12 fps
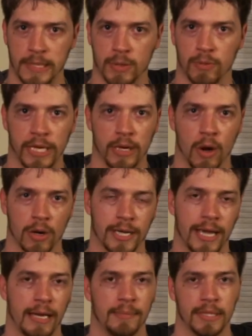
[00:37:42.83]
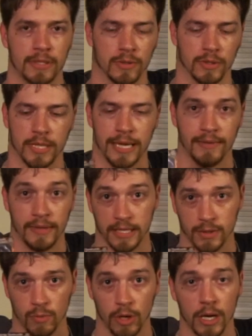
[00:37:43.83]
between Arcane Missiles and
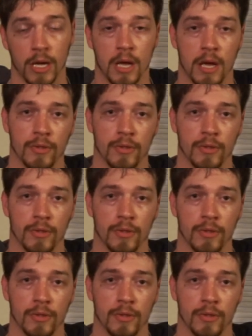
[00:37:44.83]
this one.